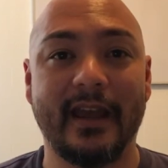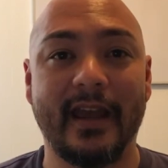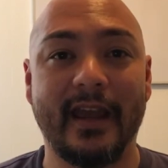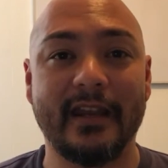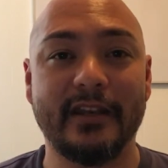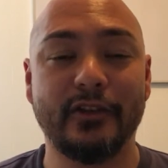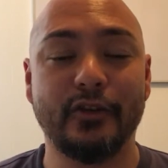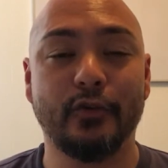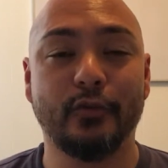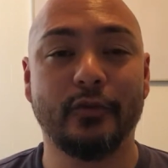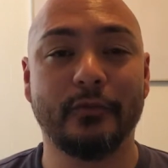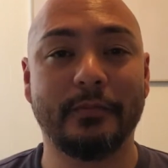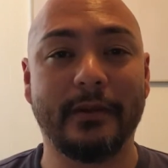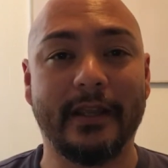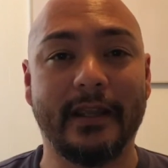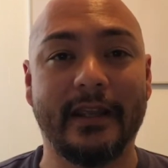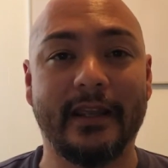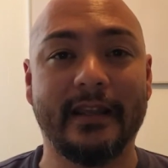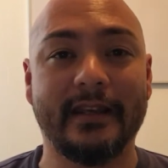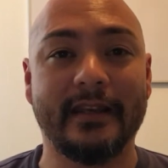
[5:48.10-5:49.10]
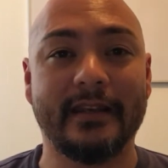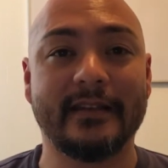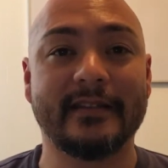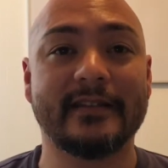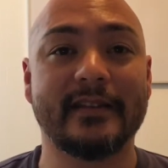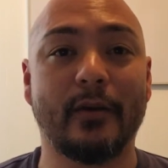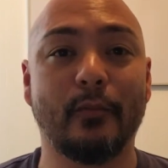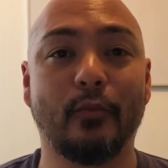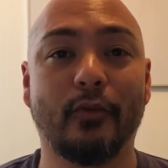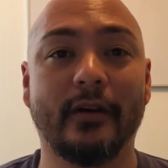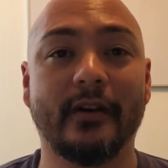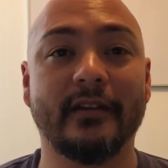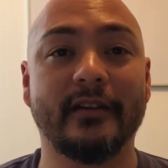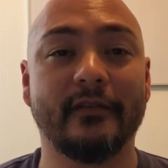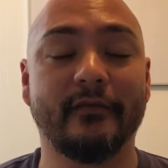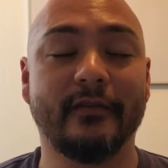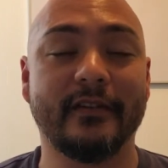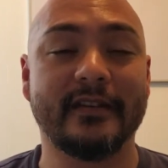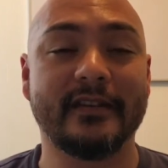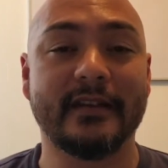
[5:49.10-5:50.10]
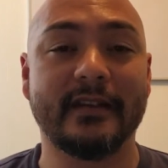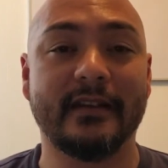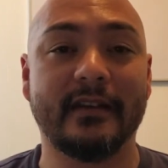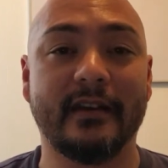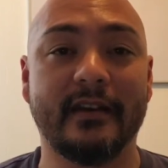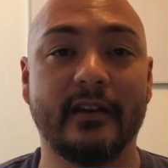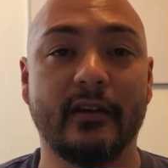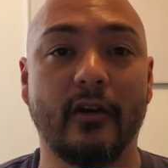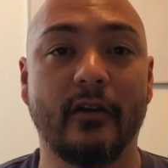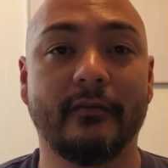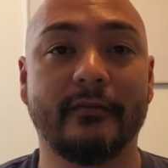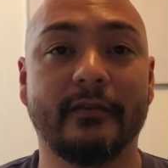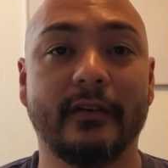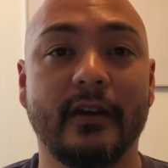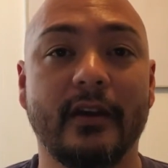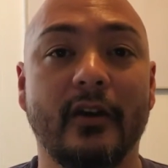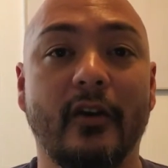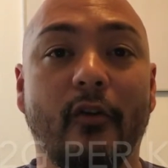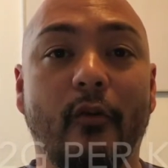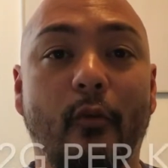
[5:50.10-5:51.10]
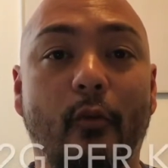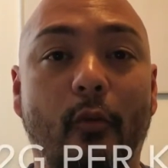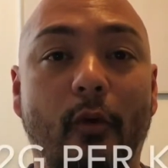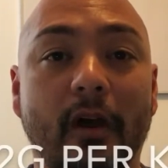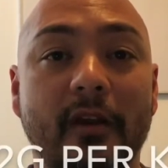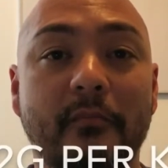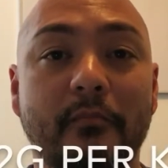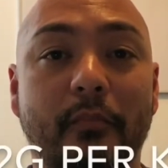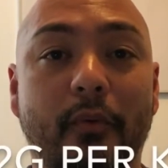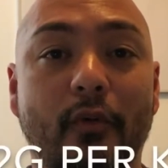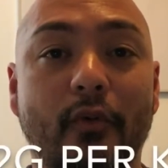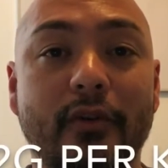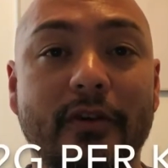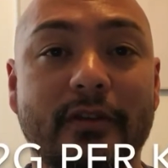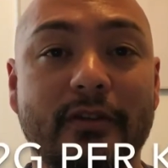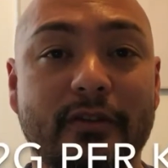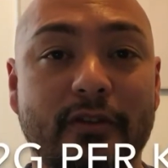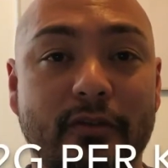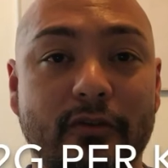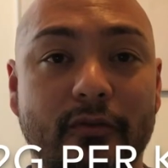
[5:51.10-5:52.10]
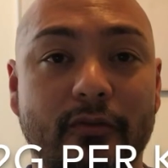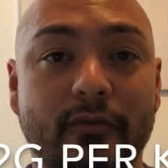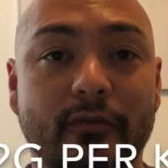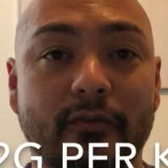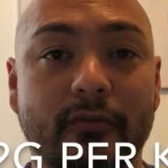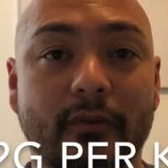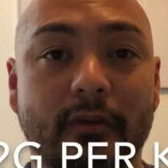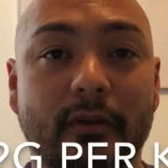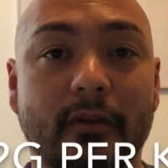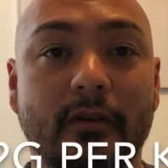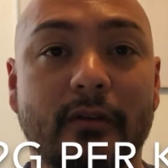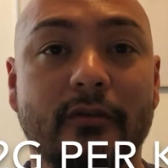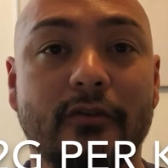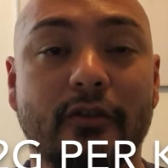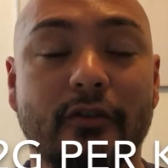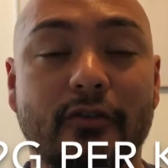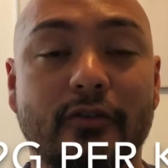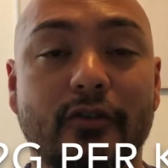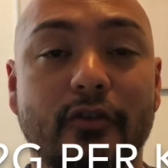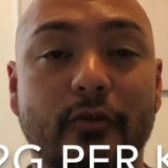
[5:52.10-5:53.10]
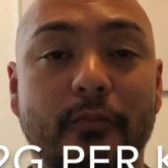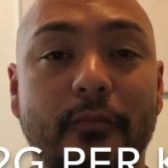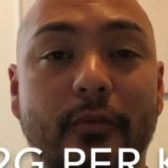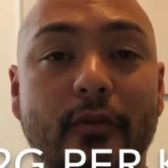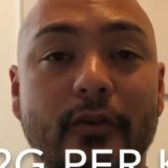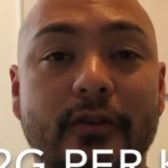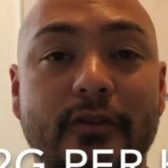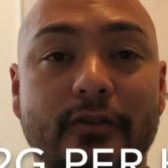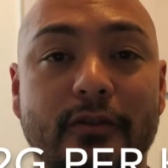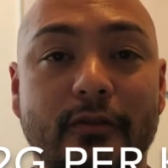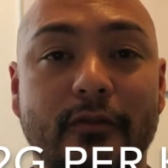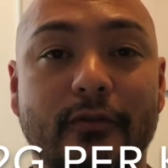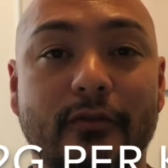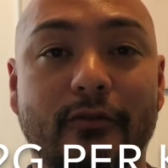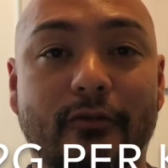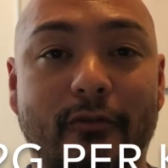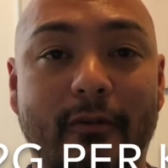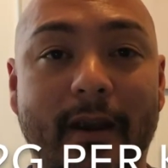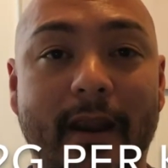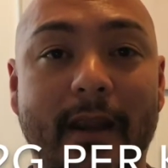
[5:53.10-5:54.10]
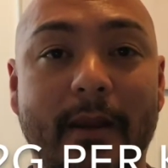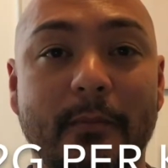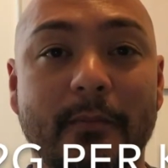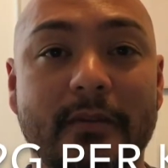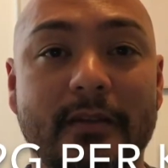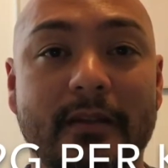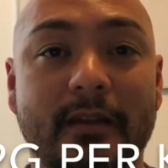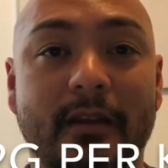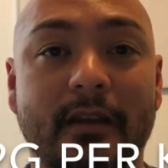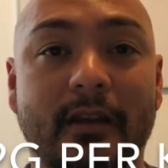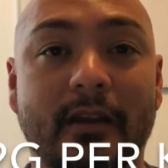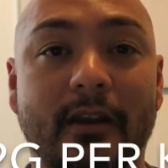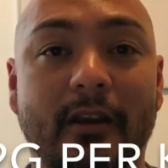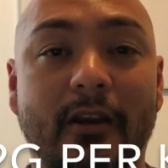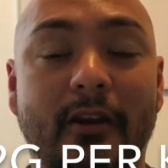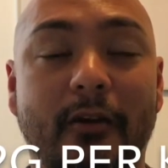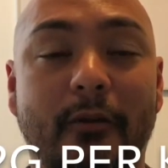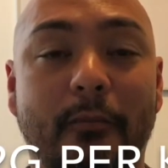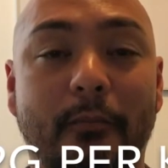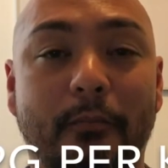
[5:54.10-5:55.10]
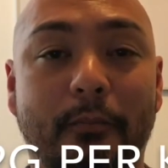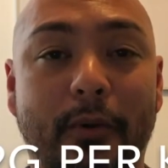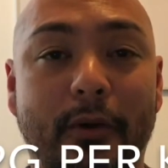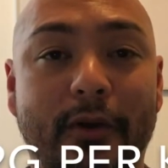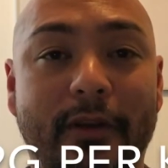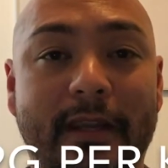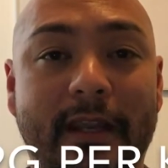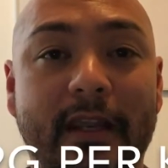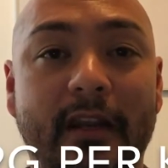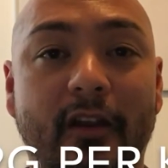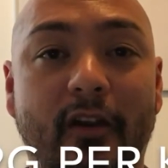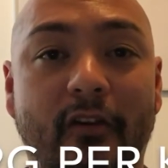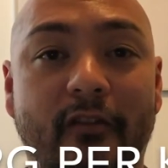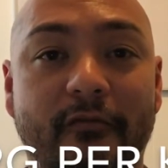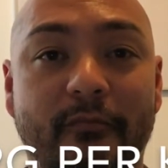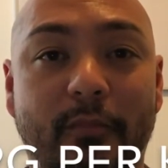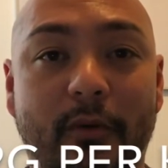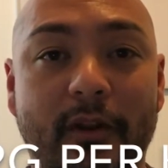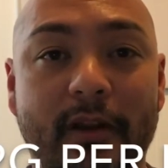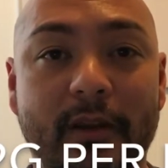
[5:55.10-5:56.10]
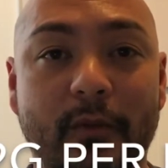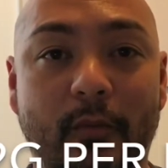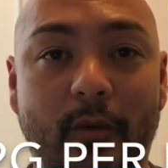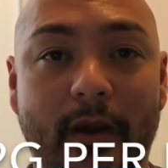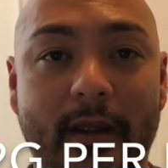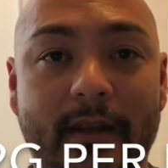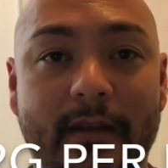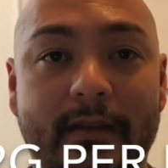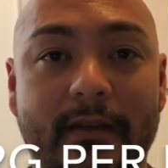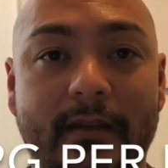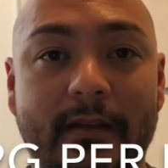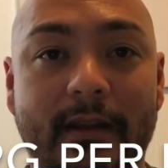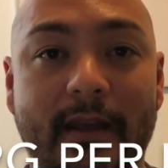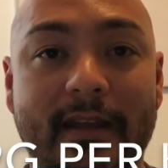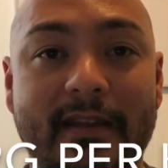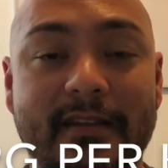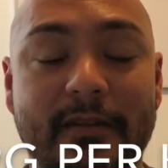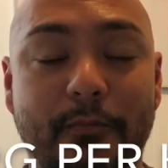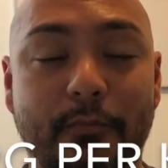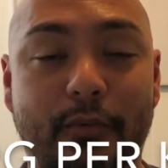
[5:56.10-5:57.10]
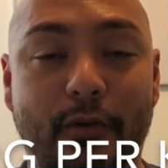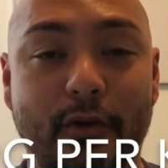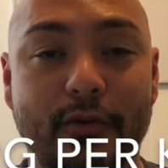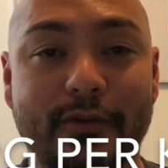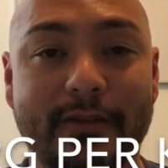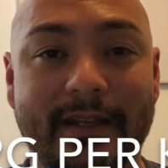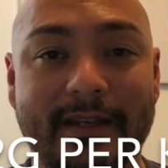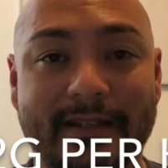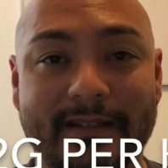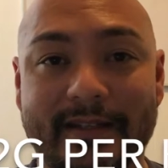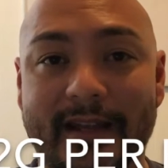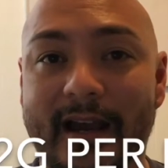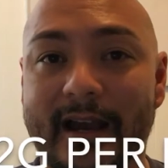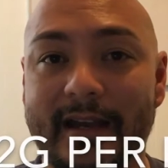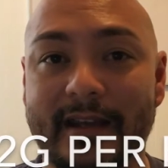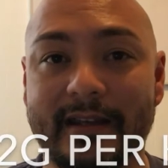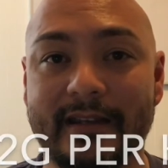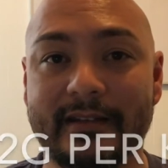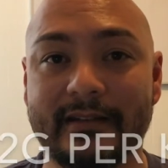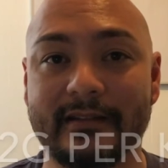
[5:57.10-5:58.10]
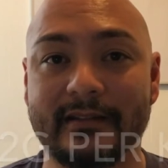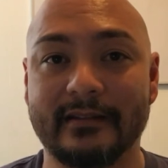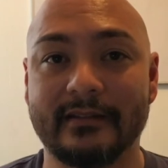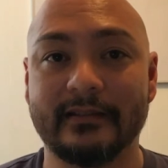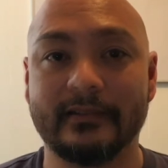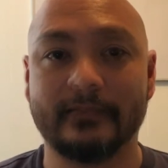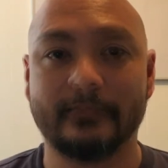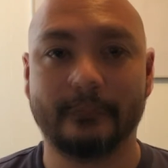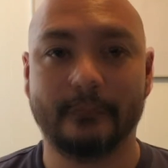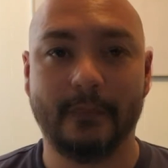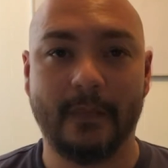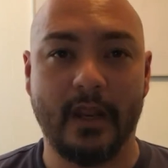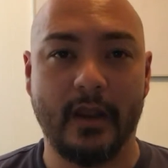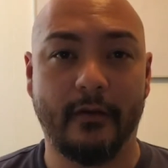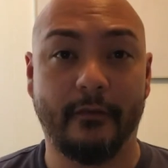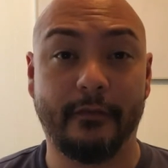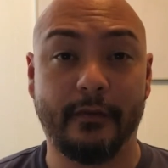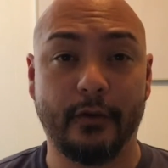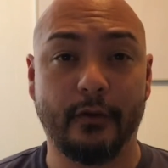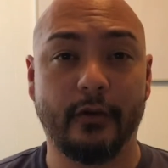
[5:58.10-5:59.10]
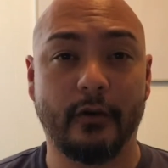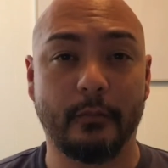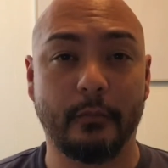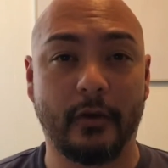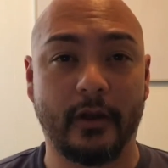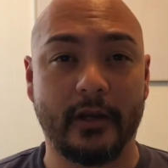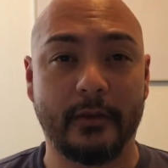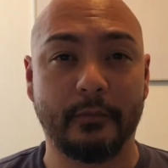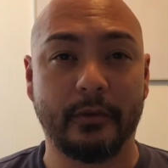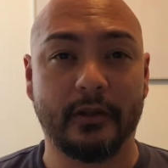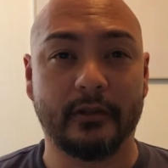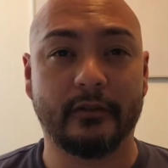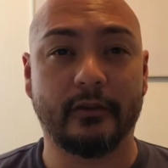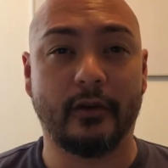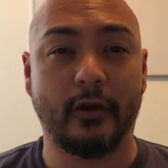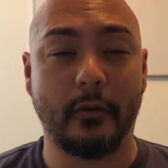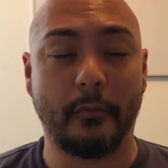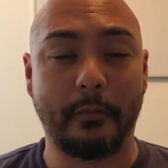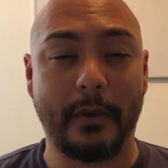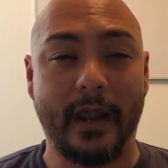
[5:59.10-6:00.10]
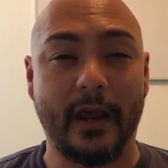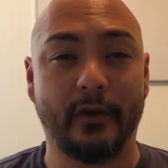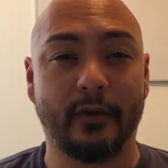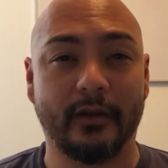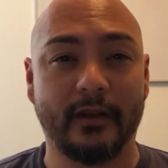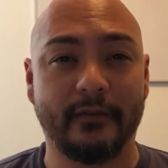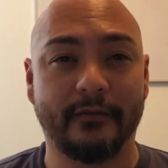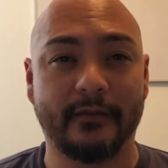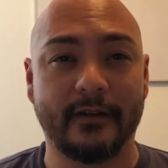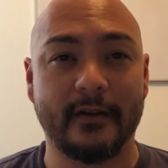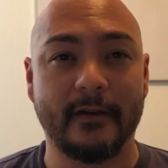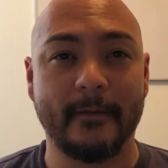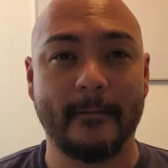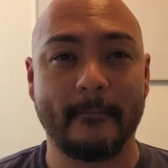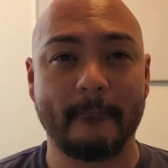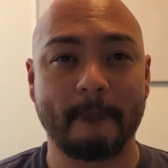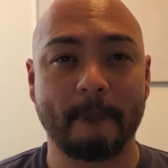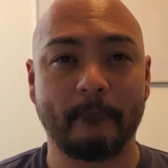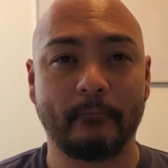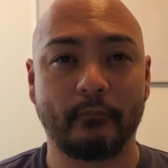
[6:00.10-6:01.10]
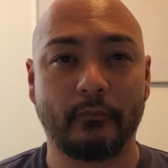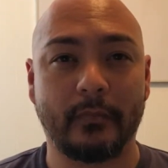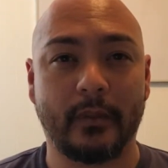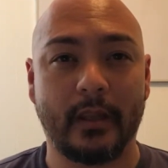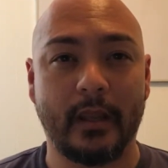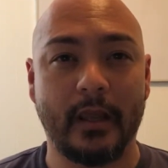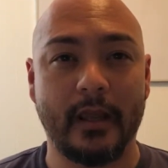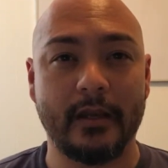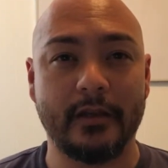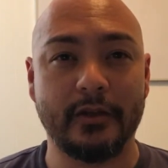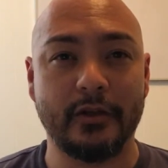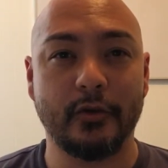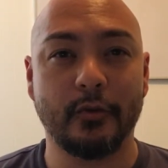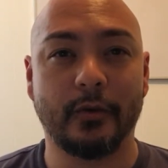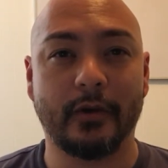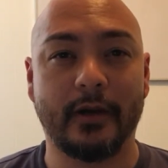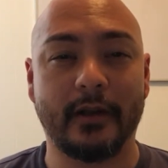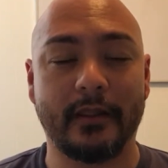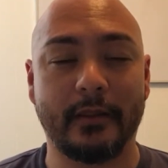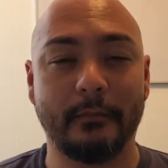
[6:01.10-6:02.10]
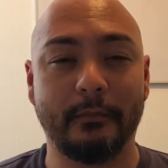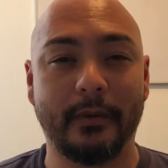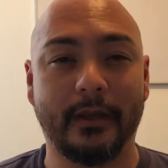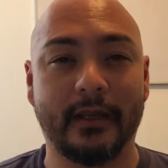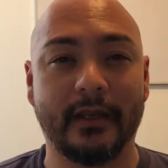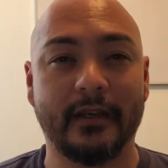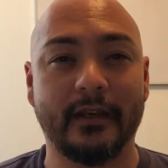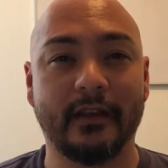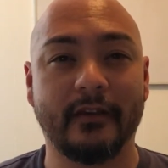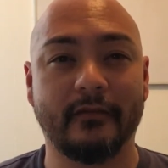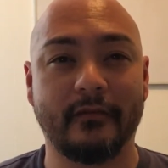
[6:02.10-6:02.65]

and you would be eating somewhere in the vicinity of 1.2 to 2.2 grams per kilo of body weight as a protein target. Now, if you're a bodybuilder or a powerlifter and you were at the beginning